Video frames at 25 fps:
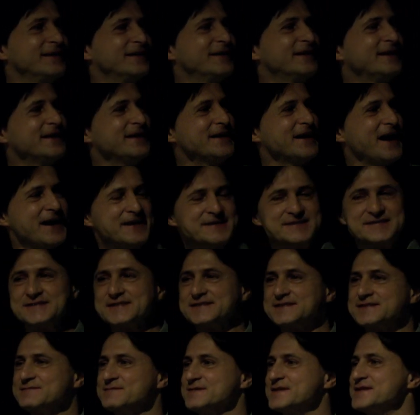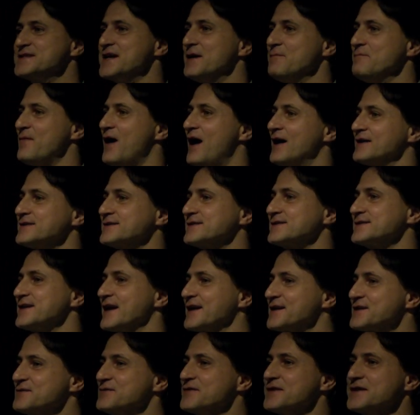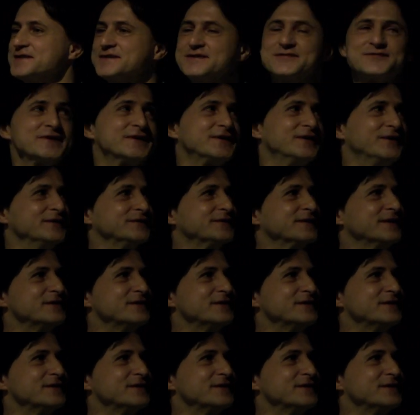AI systems and chatbots, it's actually very difficult.